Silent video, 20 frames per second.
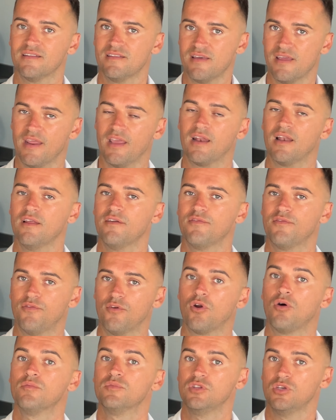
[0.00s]
directly
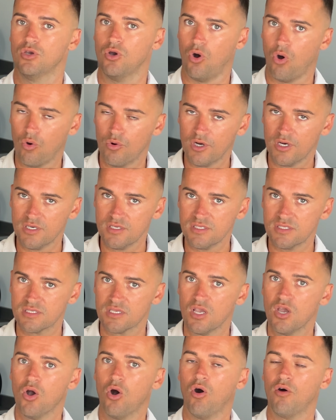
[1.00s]
from the owners
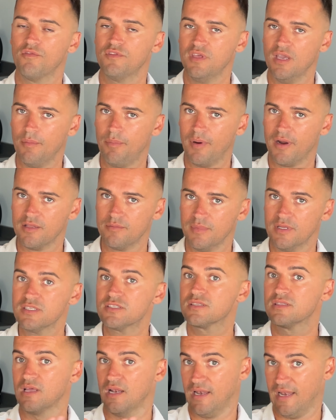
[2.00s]
of the
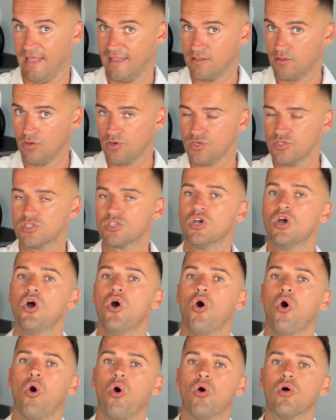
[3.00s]
apartments, the landlords,
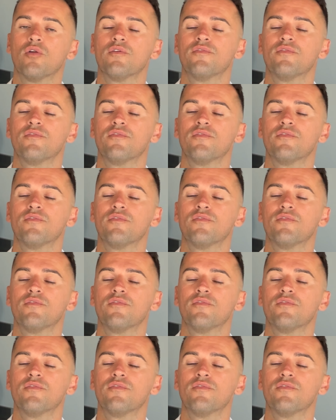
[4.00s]
or